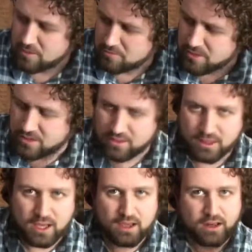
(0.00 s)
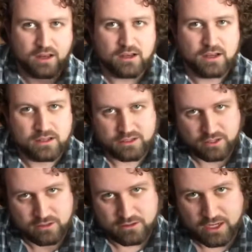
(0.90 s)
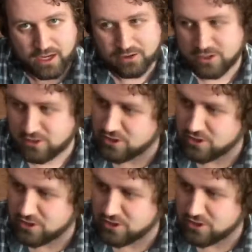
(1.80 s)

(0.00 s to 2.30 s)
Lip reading: But then it turned out that